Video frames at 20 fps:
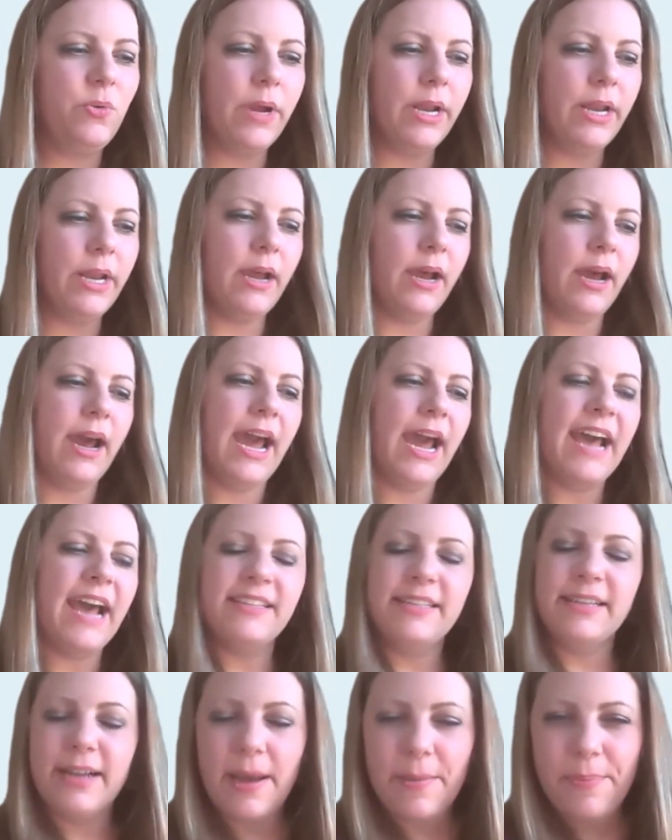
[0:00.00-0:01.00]
want to
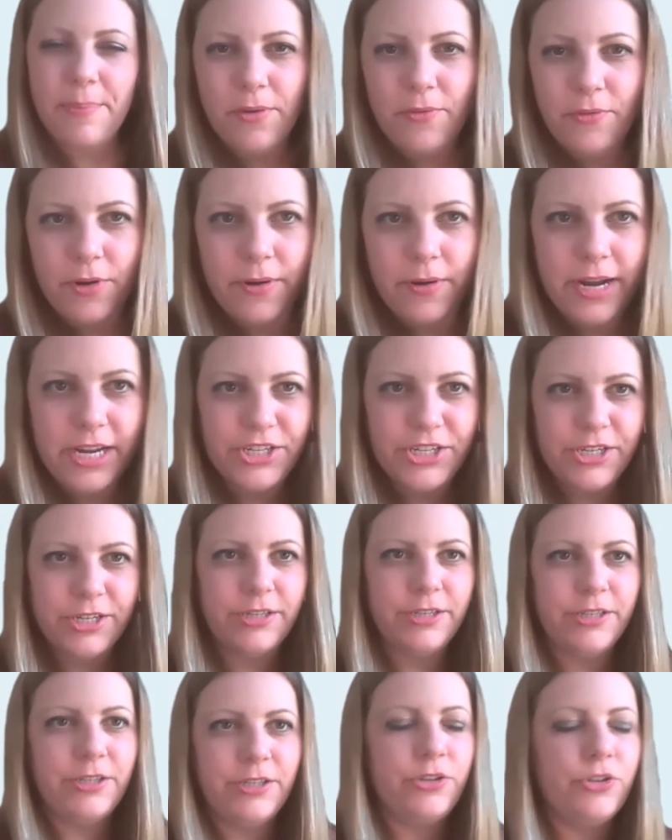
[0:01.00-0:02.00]
ask a couple of
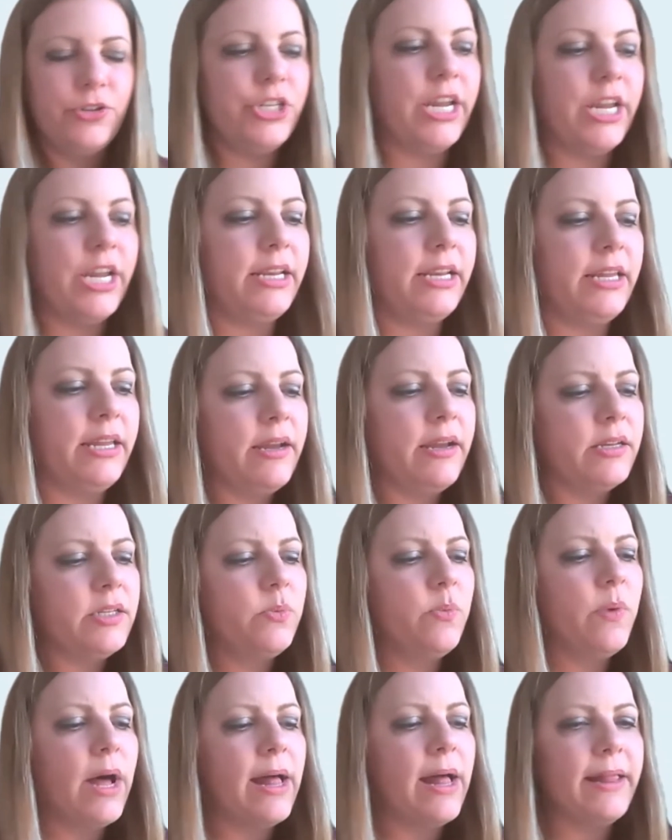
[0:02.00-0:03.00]
questions to Jen here as
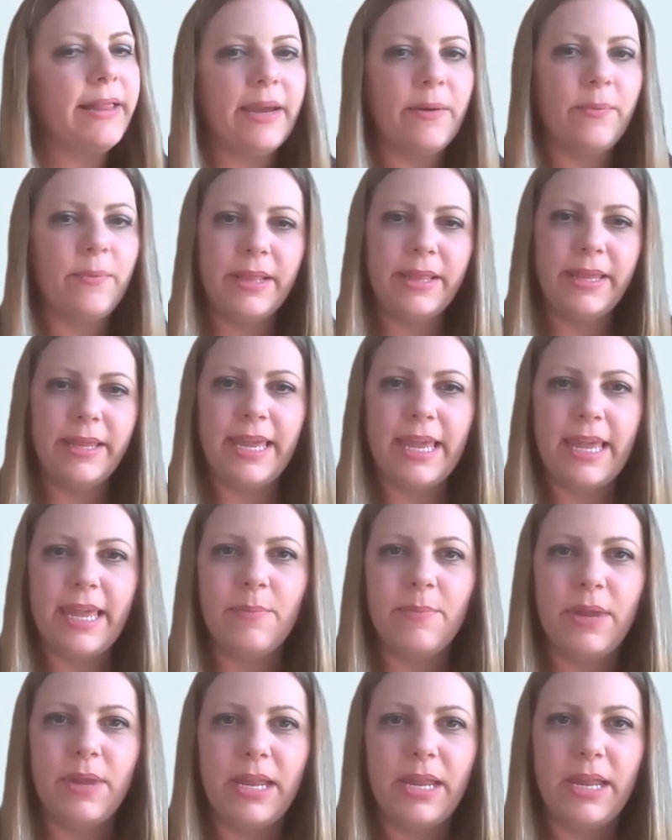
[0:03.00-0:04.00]
well that really
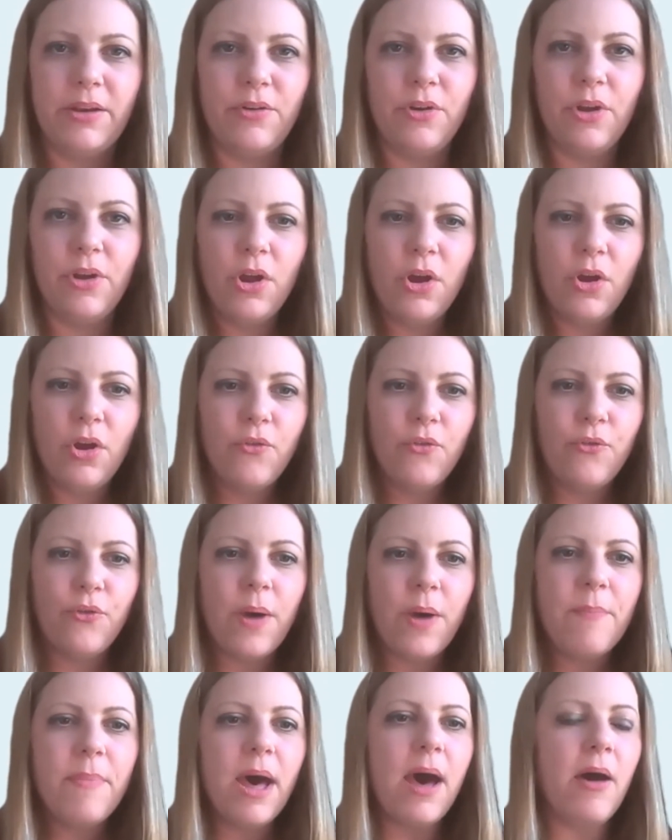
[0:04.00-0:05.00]
came in
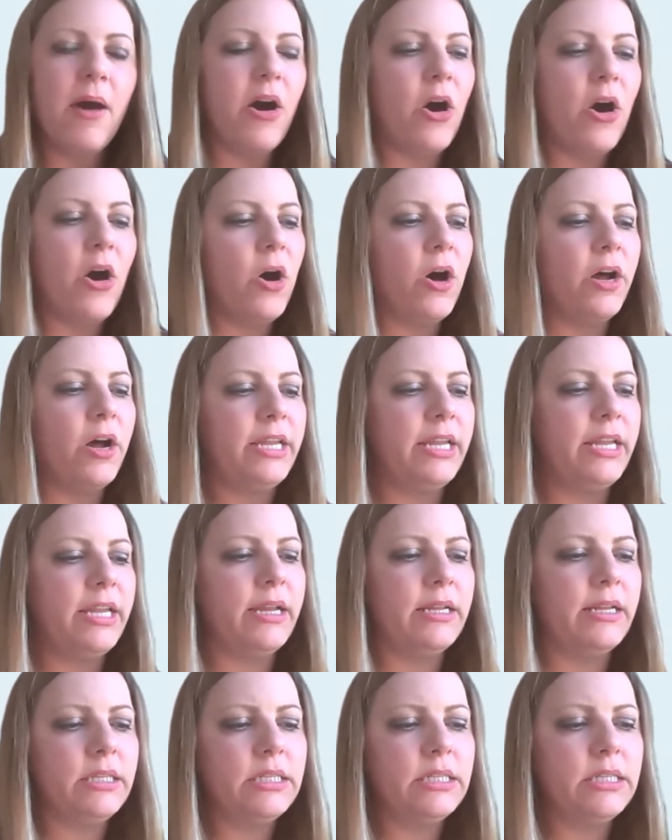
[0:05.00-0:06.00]
from our
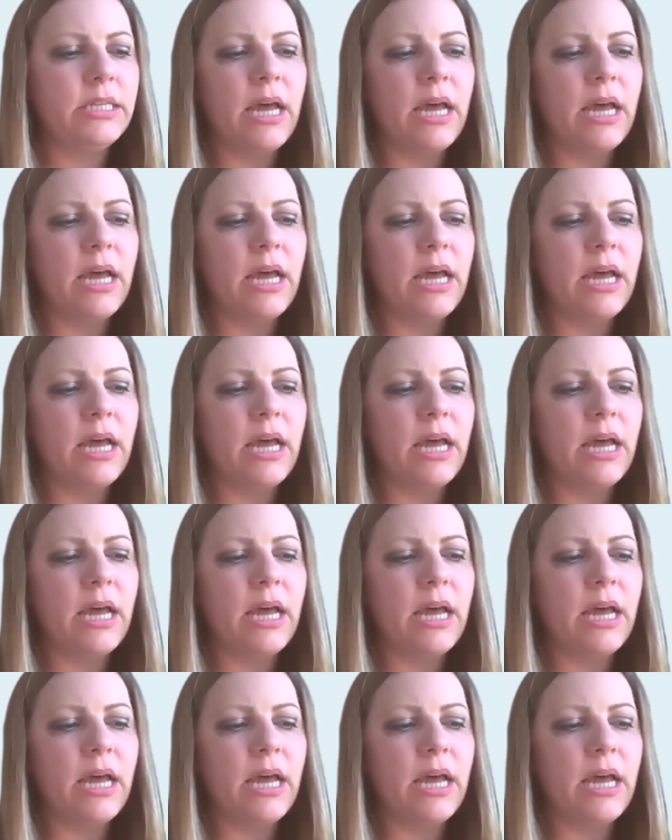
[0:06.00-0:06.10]
audience.